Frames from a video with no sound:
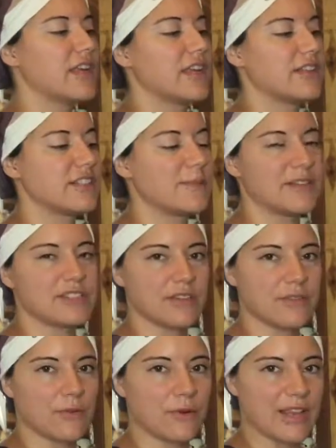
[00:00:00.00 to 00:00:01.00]
here's a bunch
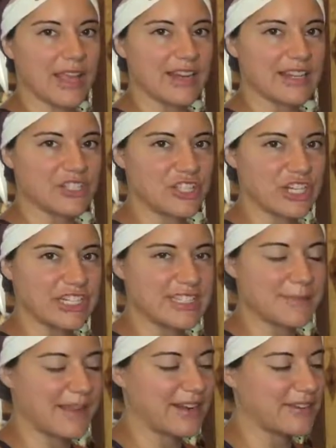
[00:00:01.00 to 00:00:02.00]
of organic cherry
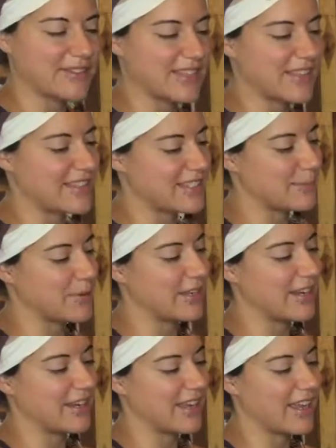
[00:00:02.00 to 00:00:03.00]
tomatoes that they just
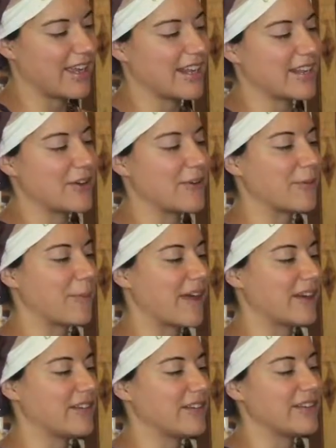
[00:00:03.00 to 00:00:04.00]
put in a cut Coke
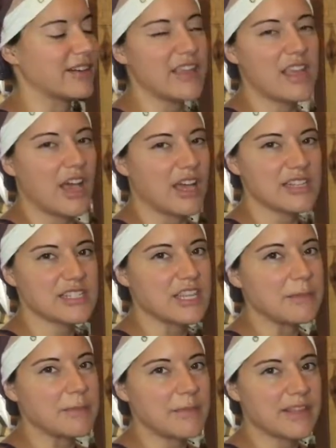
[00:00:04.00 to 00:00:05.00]
bottle, and I just
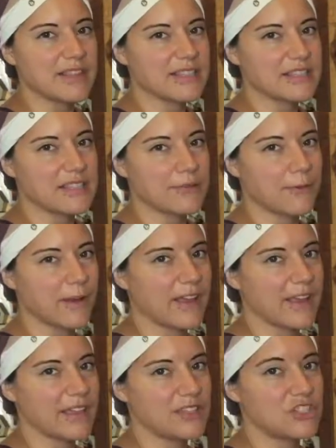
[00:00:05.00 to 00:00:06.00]
keep them like this in the
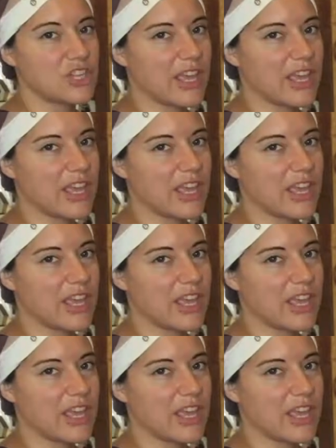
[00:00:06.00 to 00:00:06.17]
fridge,